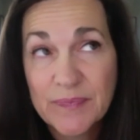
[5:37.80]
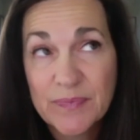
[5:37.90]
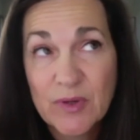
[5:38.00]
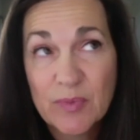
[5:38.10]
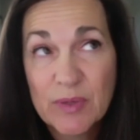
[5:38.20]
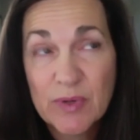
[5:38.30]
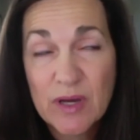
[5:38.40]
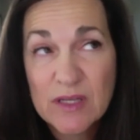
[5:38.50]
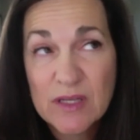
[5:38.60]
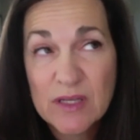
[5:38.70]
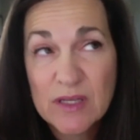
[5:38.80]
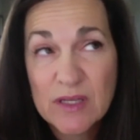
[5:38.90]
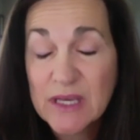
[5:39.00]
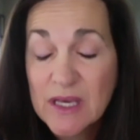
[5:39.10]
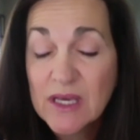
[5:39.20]
people contact me.
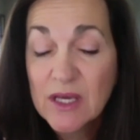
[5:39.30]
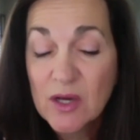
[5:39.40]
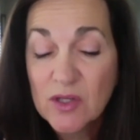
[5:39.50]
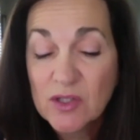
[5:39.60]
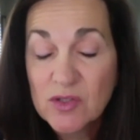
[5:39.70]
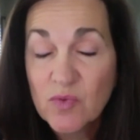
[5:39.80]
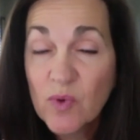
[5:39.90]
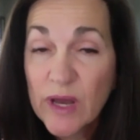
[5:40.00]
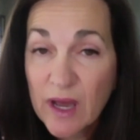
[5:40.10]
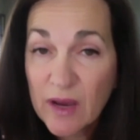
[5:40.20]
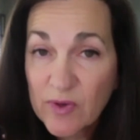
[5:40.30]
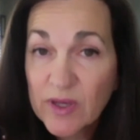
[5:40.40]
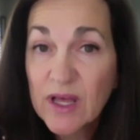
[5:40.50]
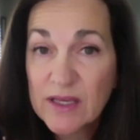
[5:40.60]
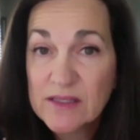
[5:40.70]
When I
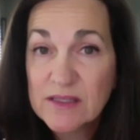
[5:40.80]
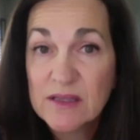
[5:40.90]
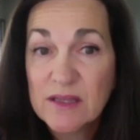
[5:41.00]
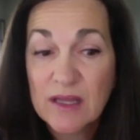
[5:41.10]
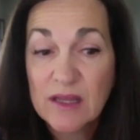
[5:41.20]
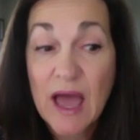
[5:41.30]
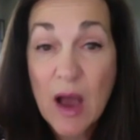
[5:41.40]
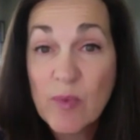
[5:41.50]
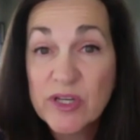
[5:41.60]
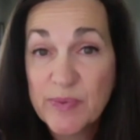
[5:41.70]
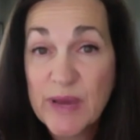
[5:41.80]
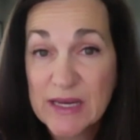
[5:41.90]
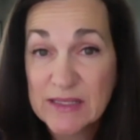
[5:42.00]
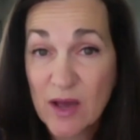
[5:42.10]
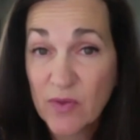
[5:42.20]
realized that how much pain is
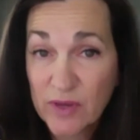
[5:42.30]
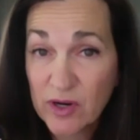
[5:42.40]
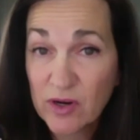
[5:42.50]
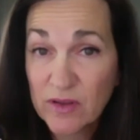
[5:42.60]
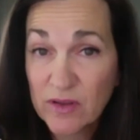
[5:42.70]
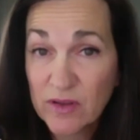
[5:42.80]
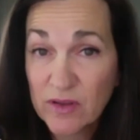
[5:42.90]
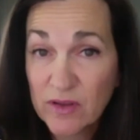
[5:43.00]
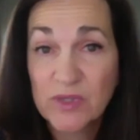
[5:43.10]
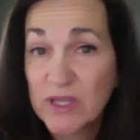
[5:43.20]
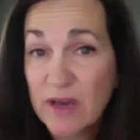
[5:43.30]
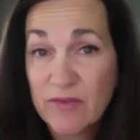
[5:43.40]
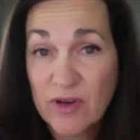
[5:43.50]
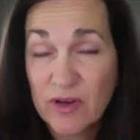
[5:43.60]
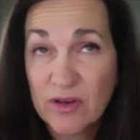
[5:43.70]
out there, and that we just really have
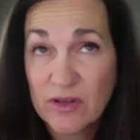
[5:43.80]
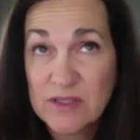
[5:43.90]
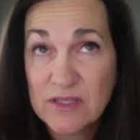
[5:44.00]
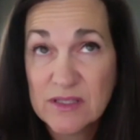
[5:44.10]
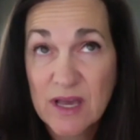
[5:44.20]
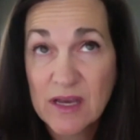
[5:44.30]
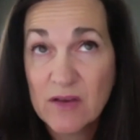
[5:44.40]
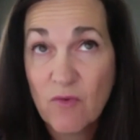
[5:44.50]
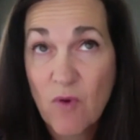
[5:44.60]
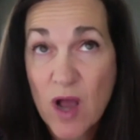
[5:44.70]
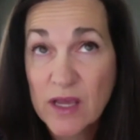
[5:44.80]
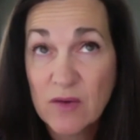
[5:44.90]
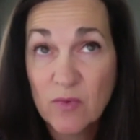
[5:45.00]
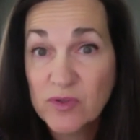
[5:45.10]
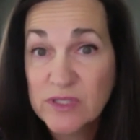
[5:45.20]
a society of walking
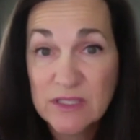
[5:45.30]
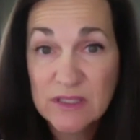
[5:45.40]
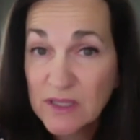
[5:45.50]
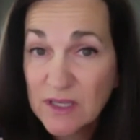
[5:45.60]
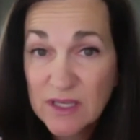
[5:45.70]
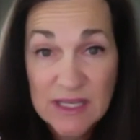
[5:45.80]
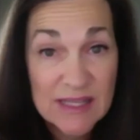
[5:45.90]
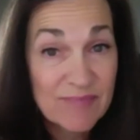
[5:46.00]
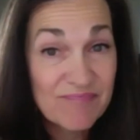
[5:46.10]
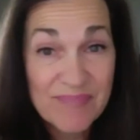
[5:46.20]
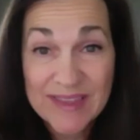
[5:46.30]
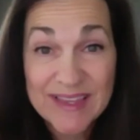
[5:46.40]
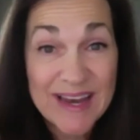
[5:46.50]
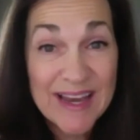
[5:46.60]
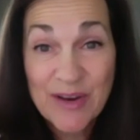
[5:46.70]
wounded that I
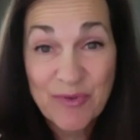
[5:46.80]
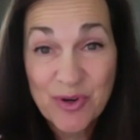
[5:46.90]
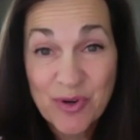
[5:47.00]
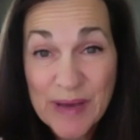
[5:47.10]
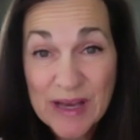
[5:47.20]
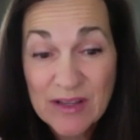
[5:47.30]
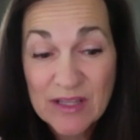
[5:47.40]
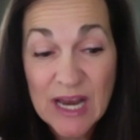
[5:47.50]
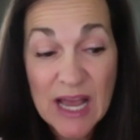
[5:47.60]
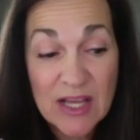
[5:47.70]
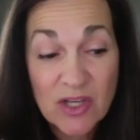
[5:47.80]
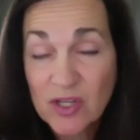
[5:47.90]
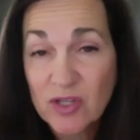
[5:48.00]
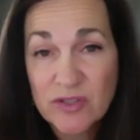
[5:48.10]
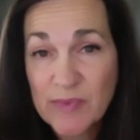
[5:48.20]
never knew about, that I couldn't
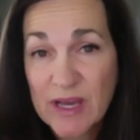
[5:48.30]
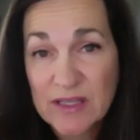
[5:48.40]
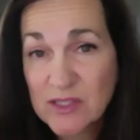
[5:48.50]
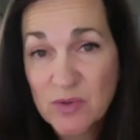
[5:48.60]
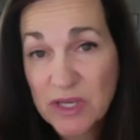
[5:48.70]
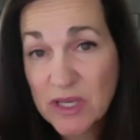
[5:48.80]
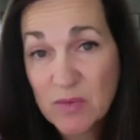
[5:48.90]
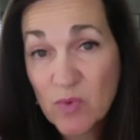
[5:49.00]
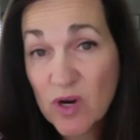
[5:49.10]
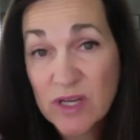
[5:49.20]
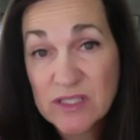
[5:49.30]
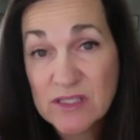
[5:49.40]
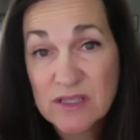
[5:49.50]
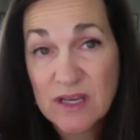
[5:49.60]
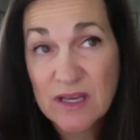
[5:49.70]
close my eyes to it anymore.
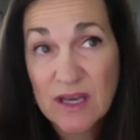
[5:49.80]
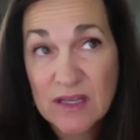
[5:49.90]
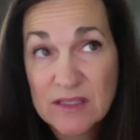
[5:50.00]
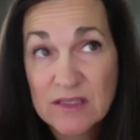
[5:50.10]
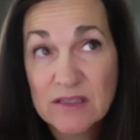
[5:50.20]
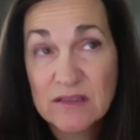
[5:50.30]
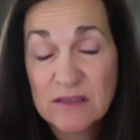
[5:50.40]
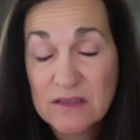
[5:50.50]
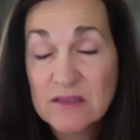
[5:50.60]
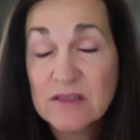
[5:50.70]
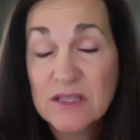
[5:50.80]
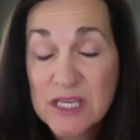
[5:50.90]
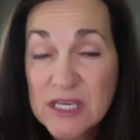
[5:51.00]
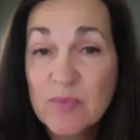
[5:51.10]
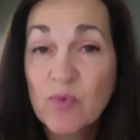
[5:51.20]
I had to
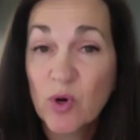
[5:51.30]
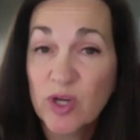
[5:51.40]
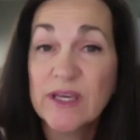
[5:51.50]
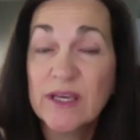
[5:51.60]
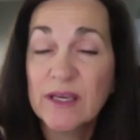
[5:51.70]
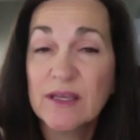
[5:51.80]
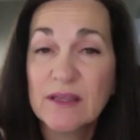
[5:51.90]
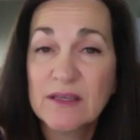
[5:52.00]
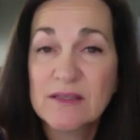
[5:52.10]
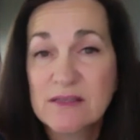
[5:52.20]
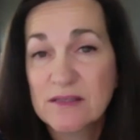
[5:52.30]
keep working in this